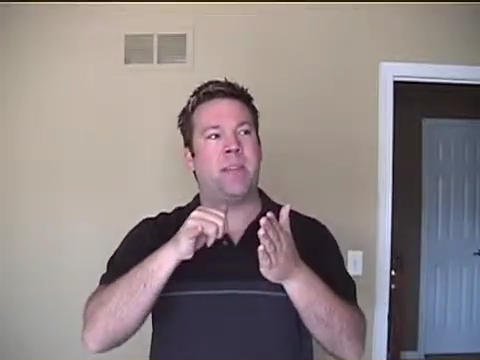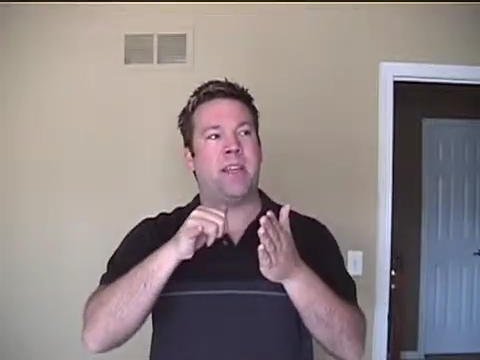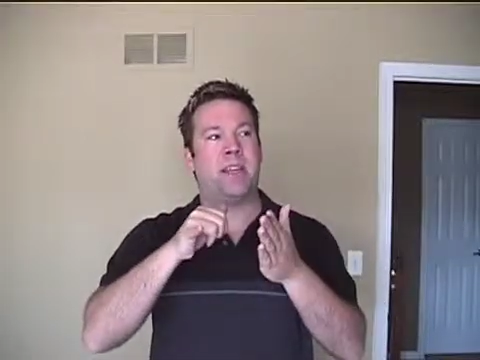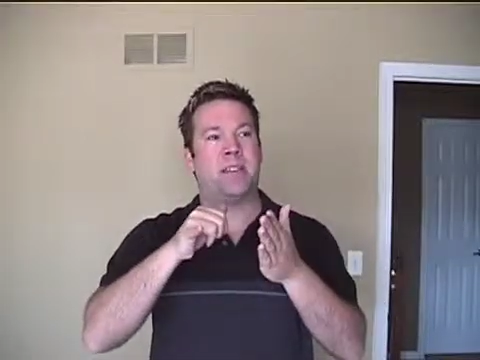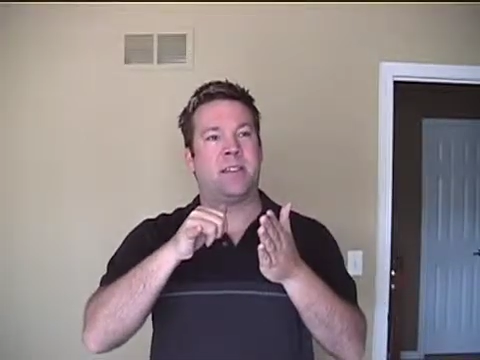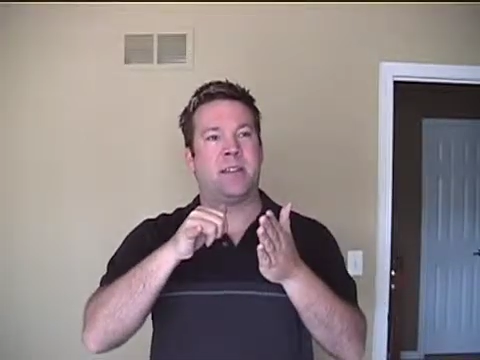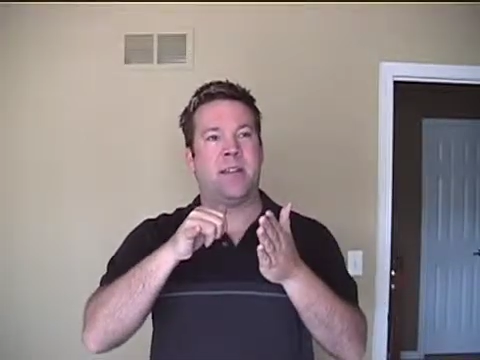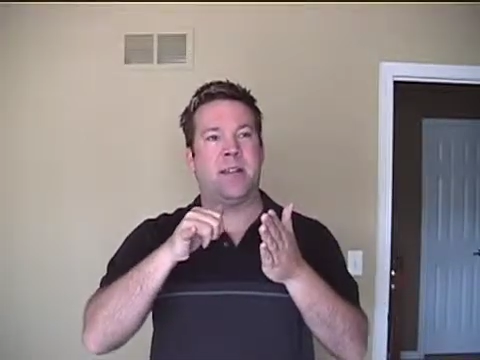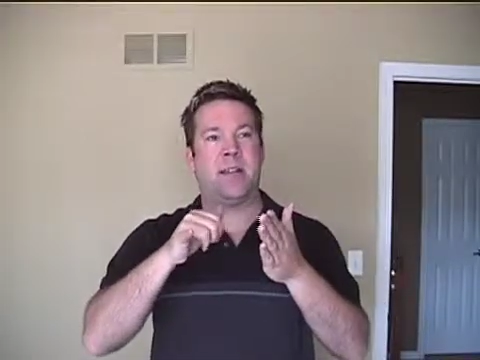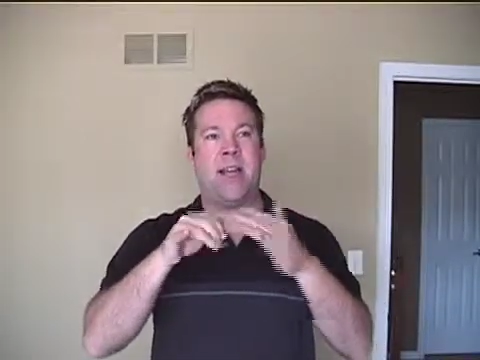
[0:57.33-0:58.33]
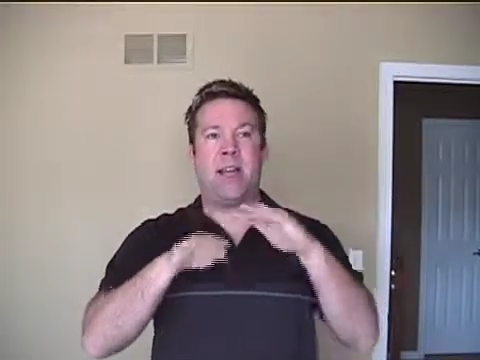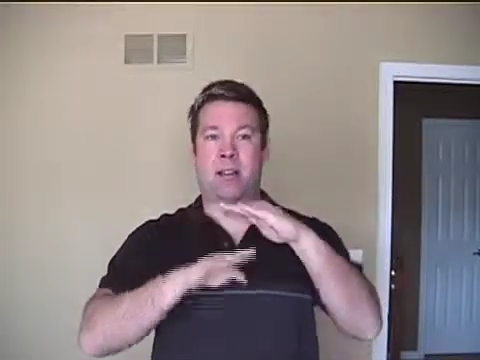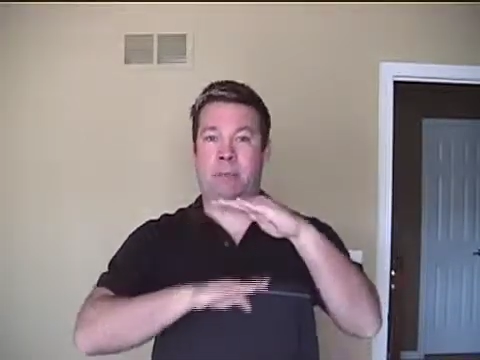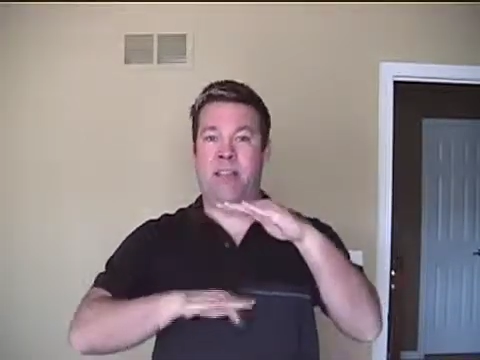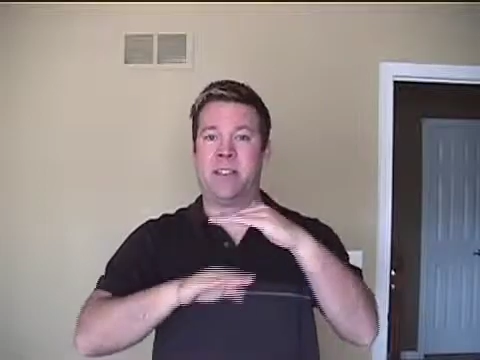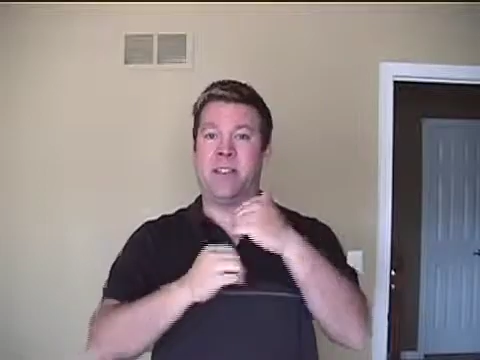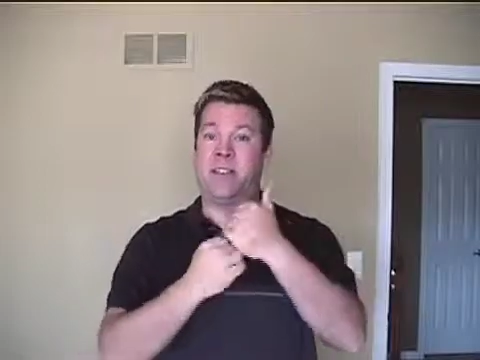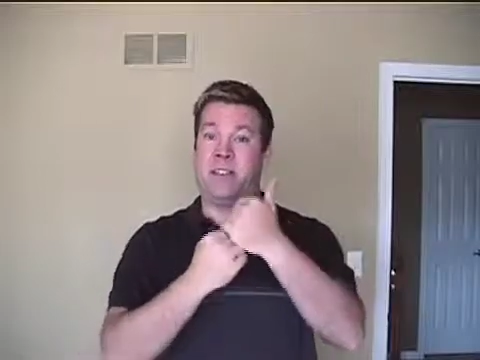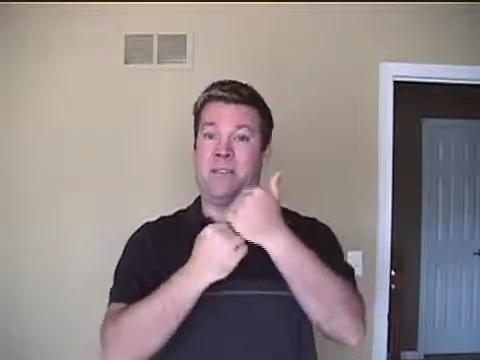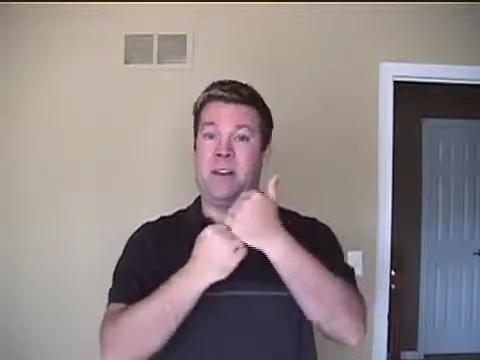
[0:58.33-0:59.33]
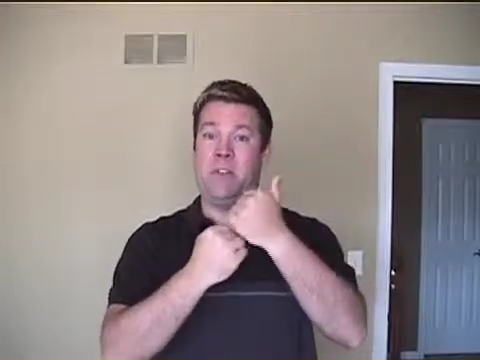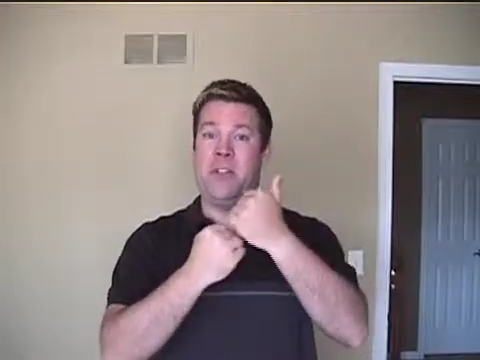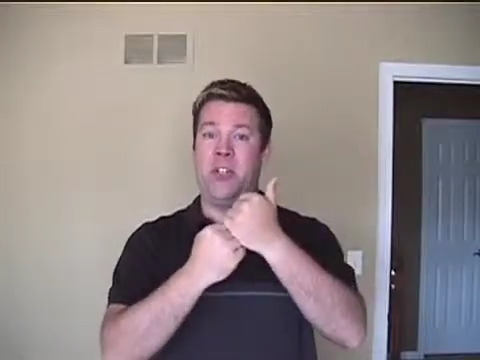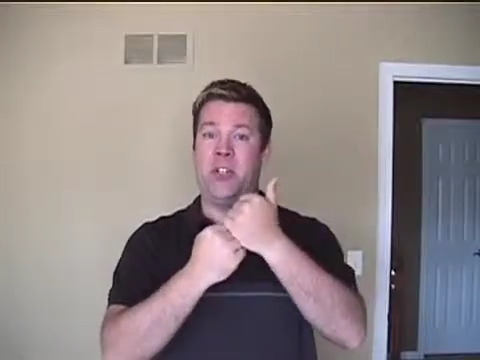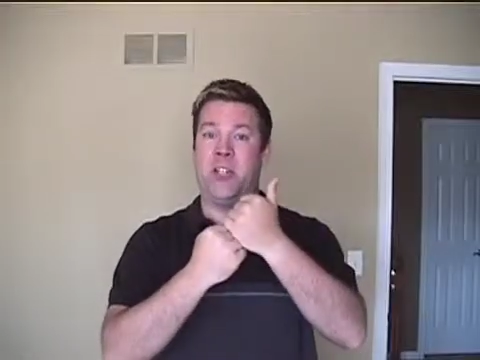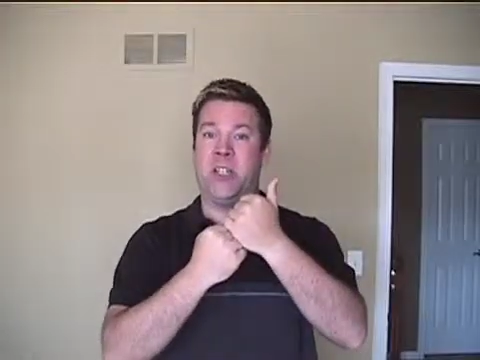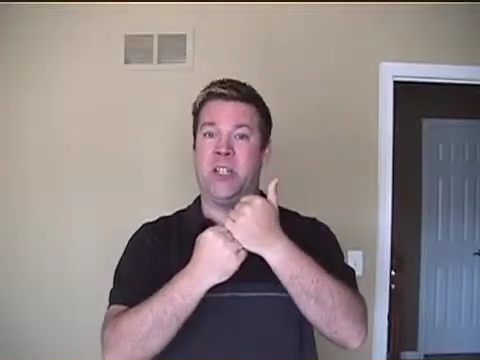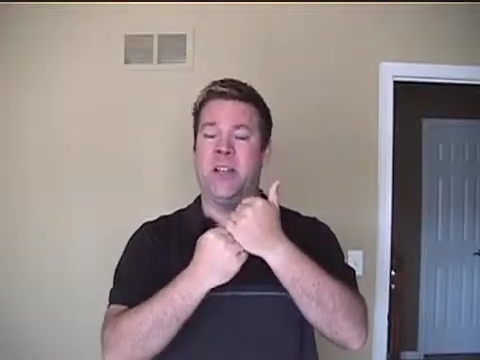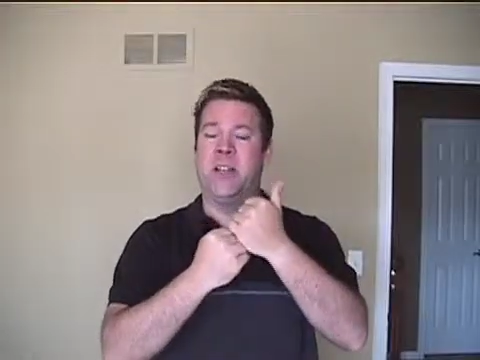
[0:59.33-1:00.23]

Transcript: it's kind of the basis and the foundation,